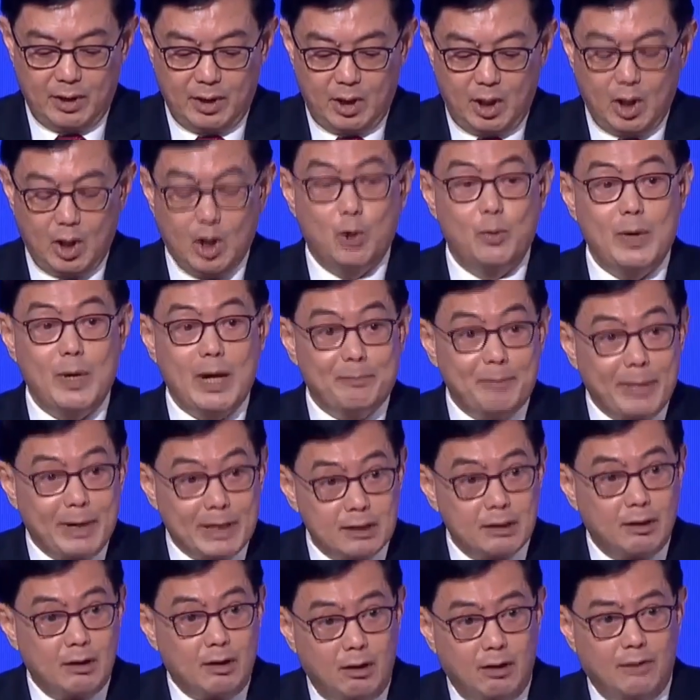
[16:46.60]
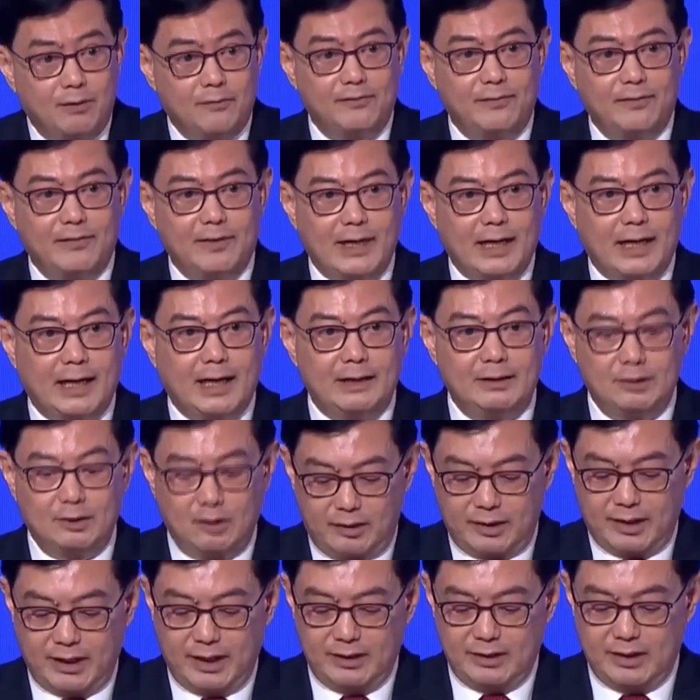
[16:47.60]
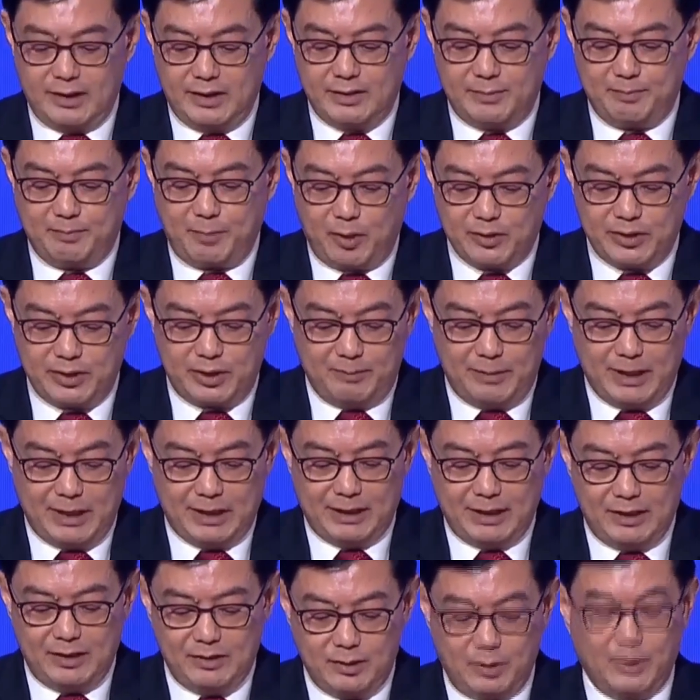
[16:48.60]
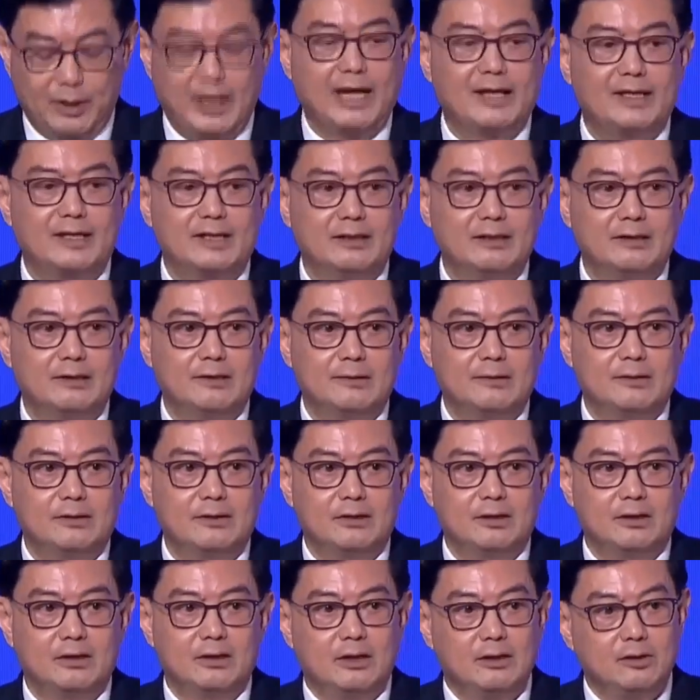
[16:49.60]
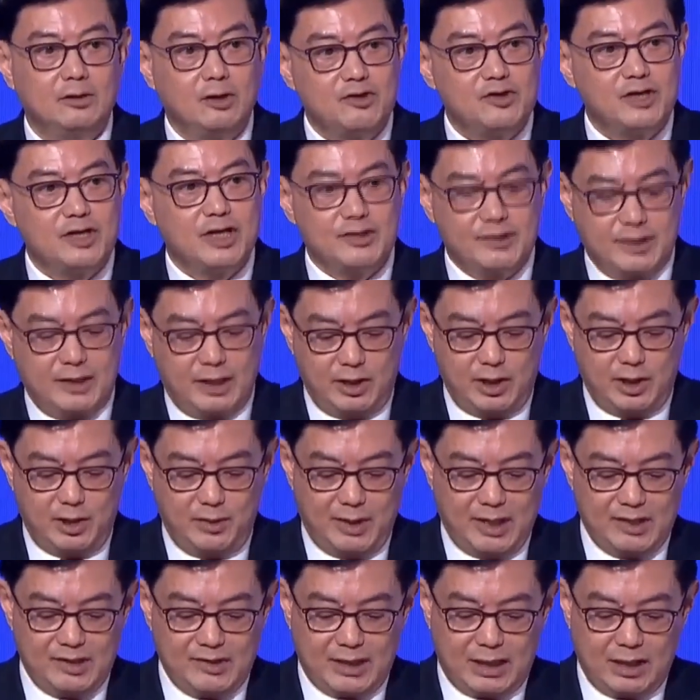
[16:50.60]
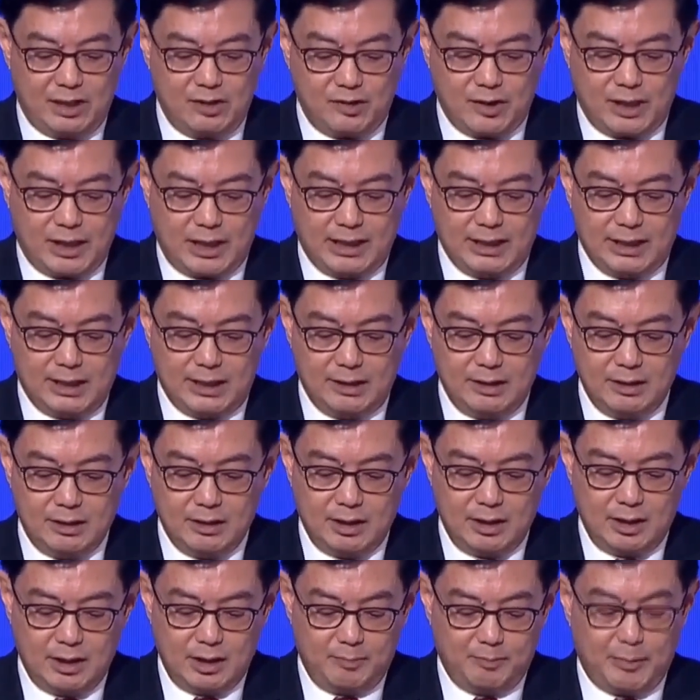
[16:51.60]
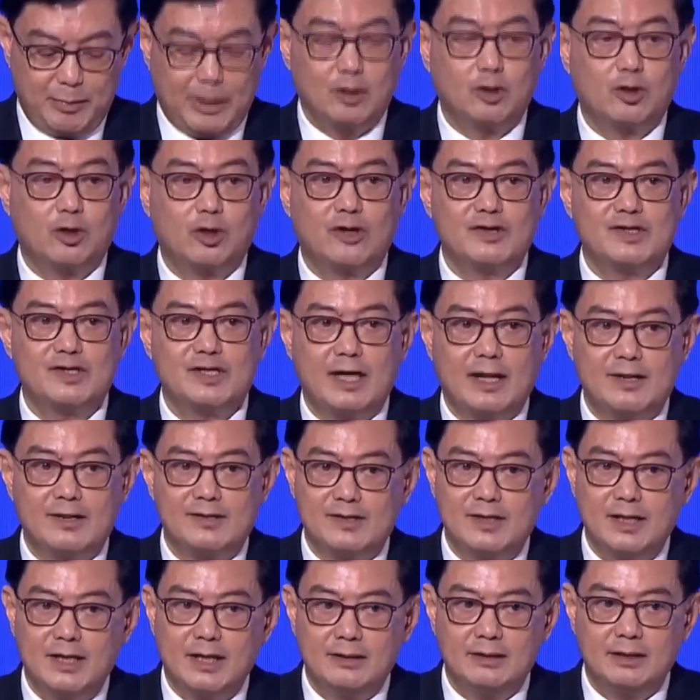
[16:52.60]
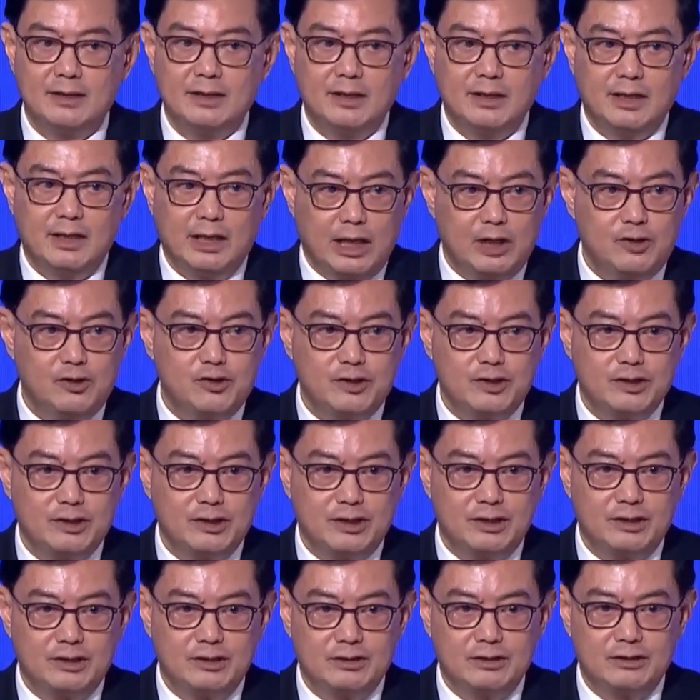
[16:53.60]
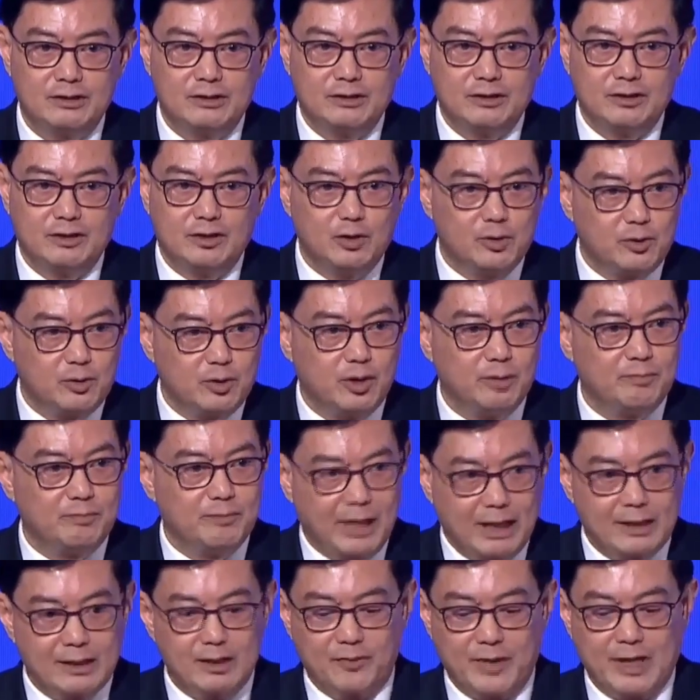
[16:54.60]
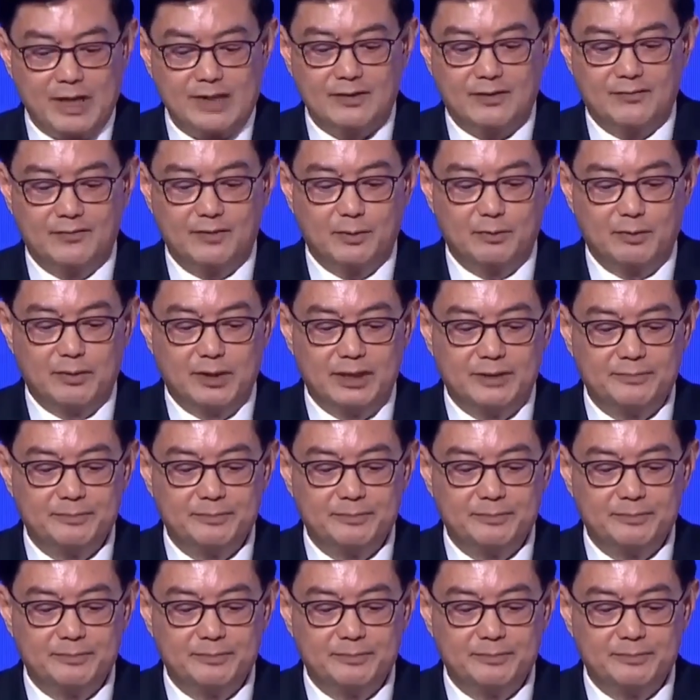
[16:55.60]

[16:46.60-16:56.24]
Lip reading: We are better off unlocking these possibilities together, not just the US and China, but across ASEAN, Asia, Europe, and the rest of the world.